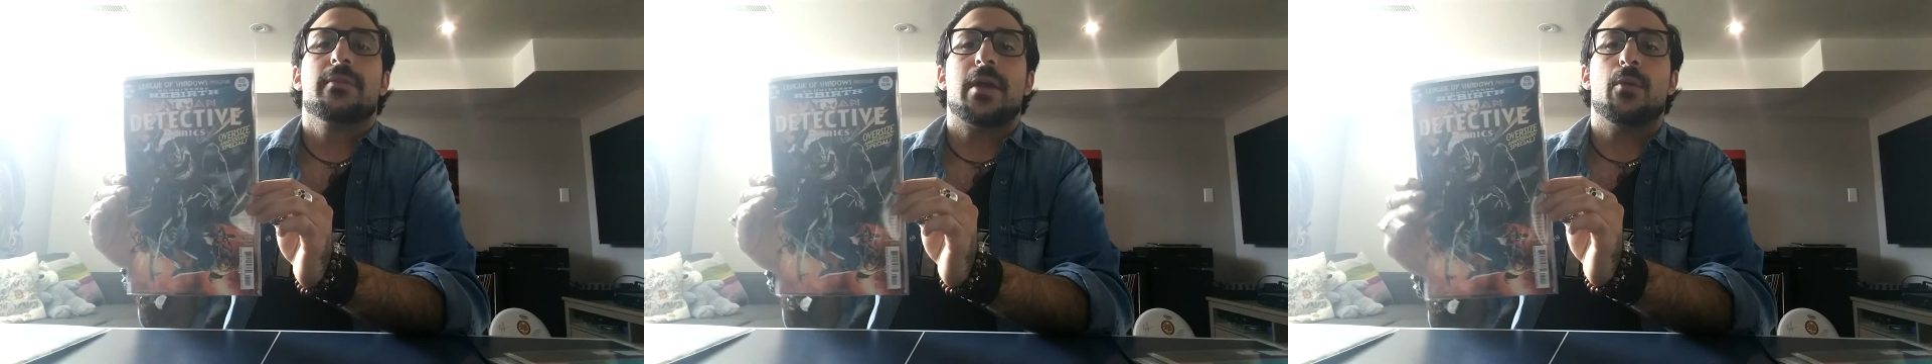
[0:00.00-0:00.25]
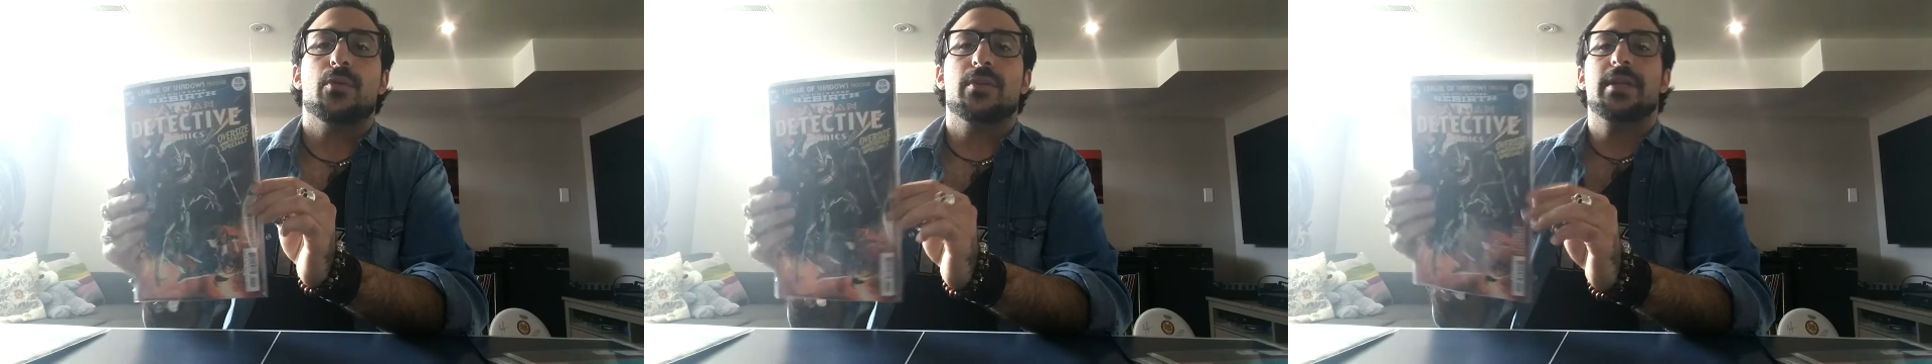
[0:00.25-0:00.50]

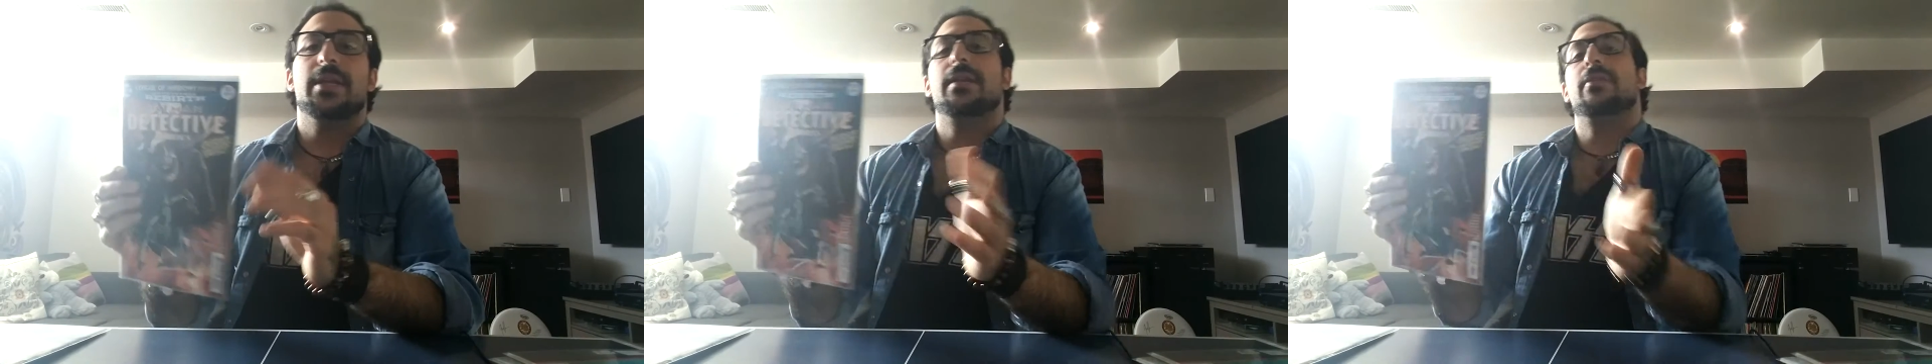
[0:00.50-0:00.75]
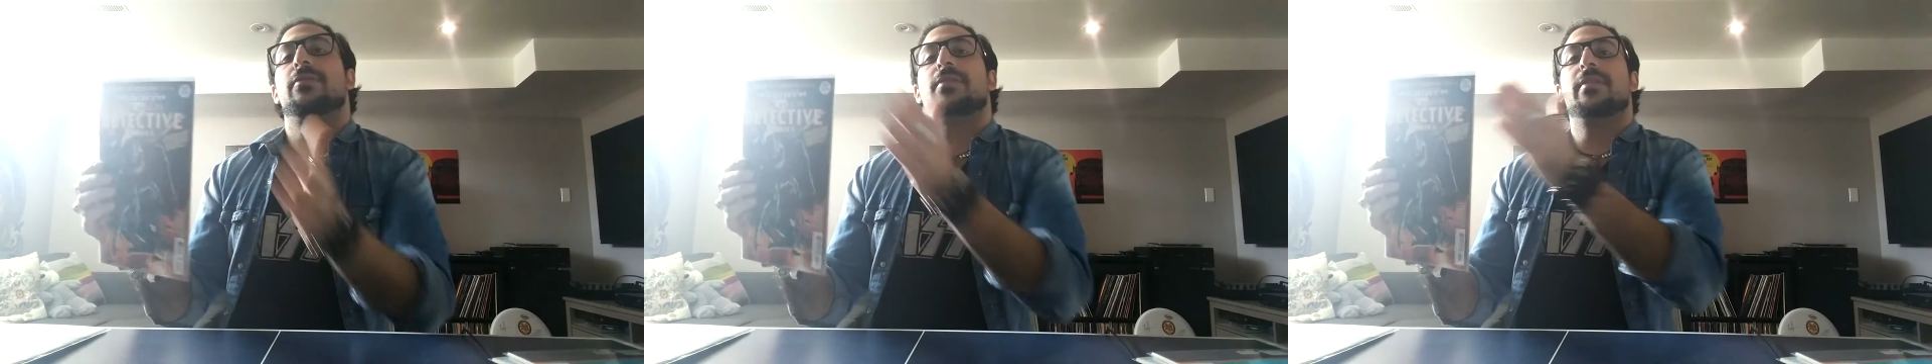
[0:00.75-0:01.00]
that will lead
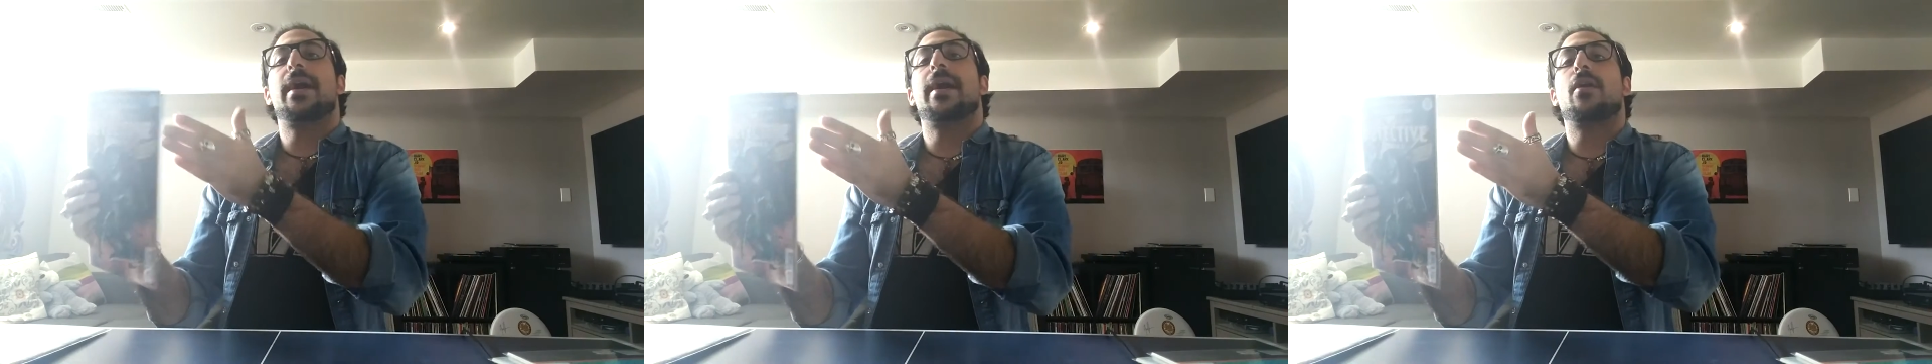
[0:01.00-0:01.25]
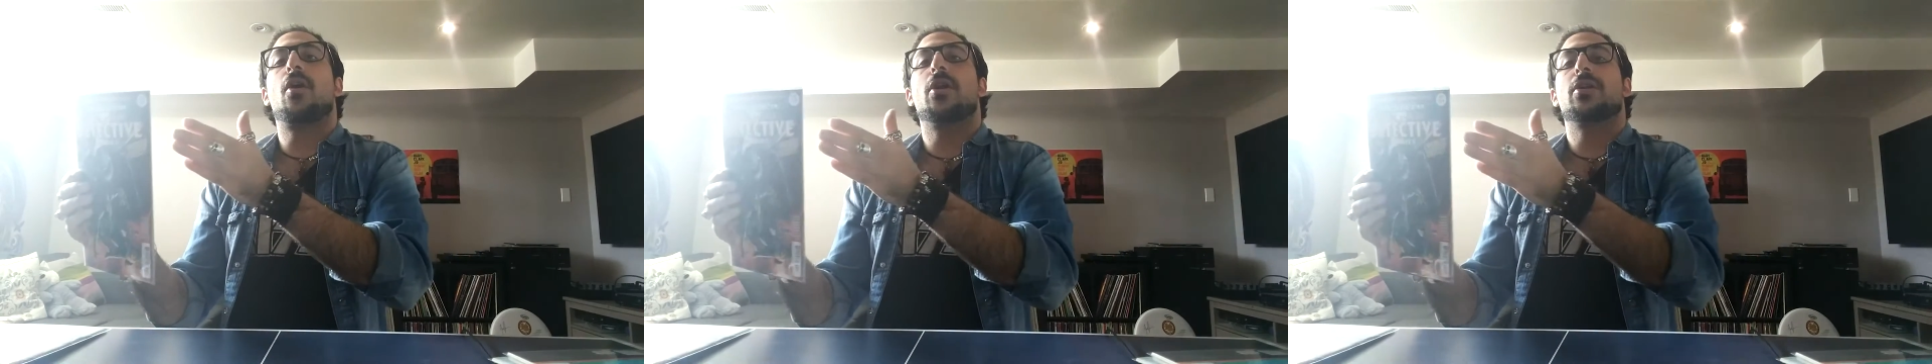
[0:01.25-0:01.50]
into
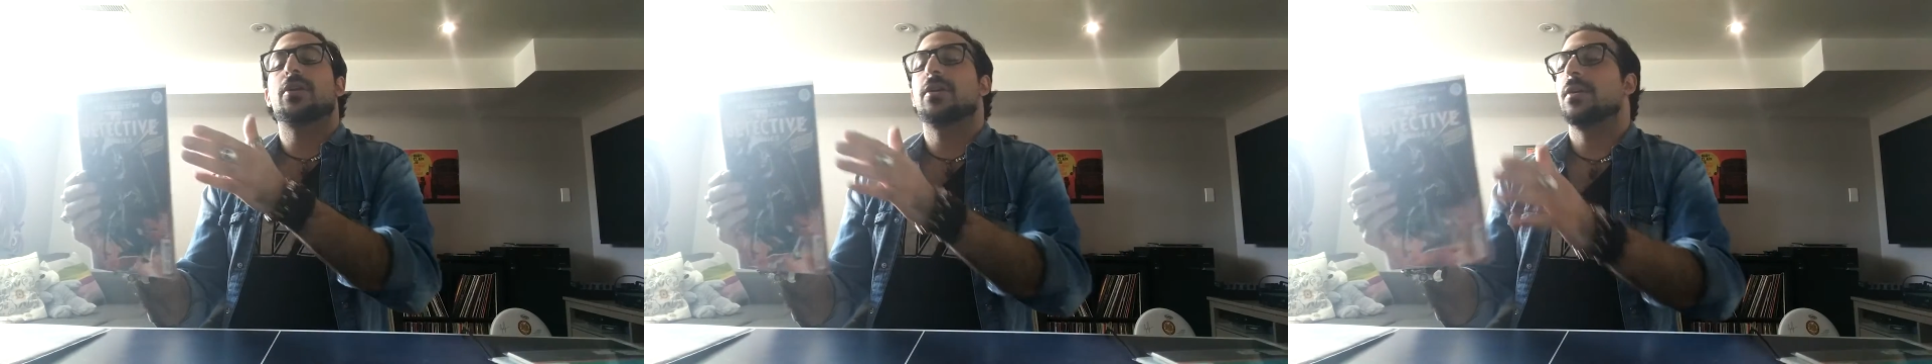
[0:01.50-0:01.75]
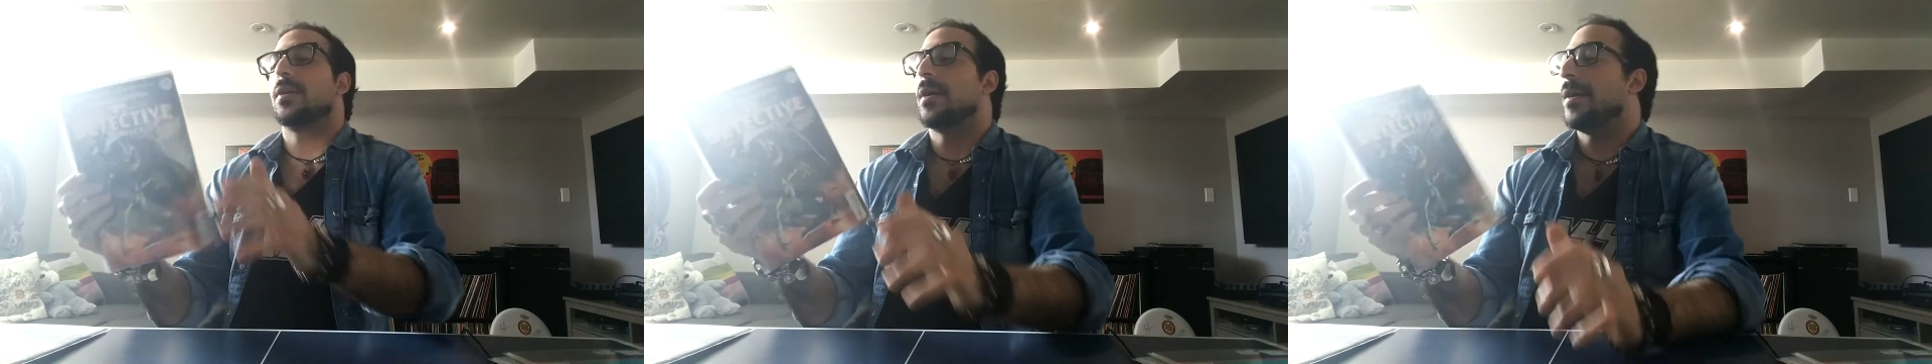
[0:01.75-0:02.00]
that arc.